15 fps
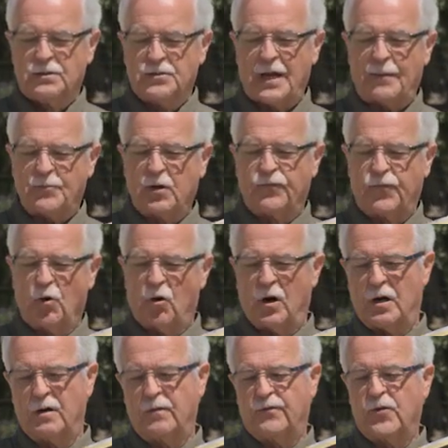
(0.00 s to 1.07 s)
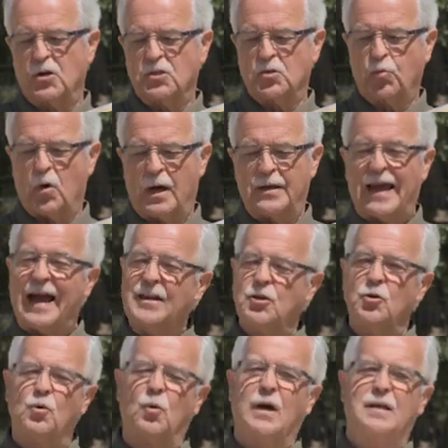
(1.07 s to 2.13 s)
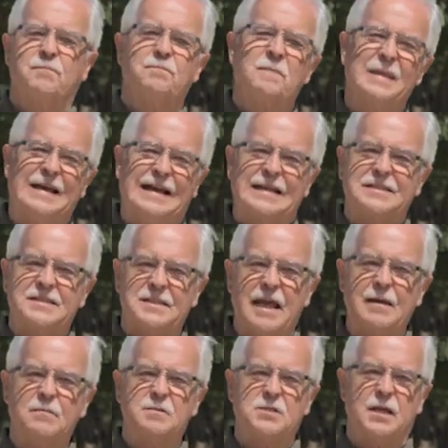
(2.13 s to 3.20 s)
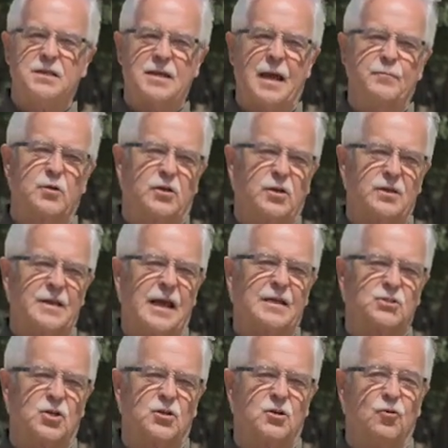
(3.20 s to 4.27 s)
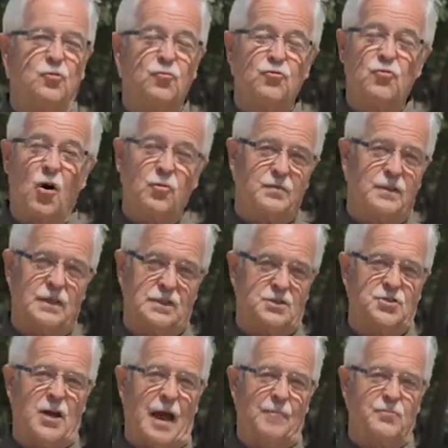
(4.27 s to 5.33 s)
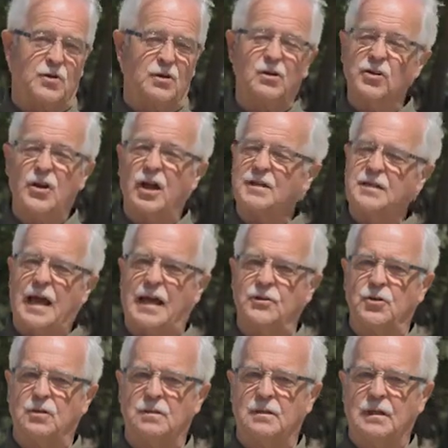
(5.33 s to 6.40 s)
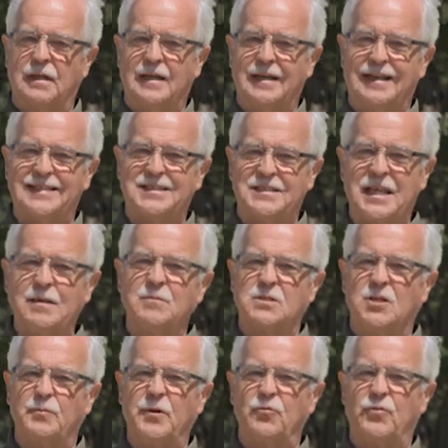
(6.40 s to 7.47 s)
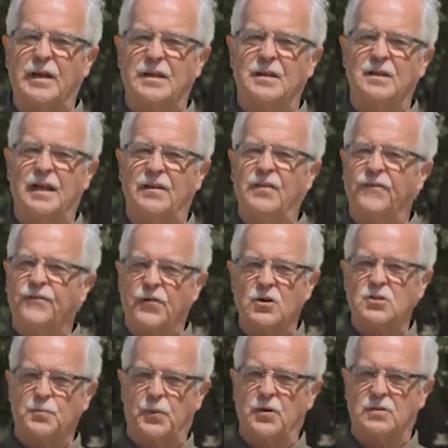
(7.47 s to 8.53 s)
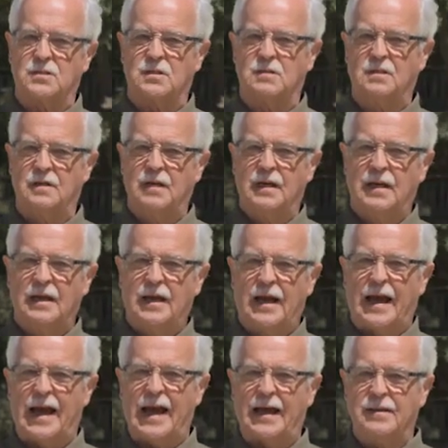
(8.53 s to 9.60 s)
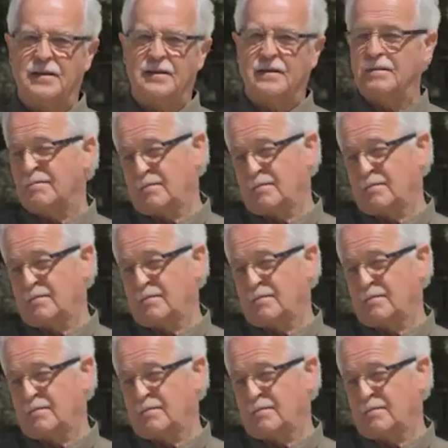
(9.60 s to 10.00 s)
Chapter 4, verse 1. And you know what? It seems that Nebuchadnezzar wrote this chapter, not Daniel. It seems to be written in the first person, and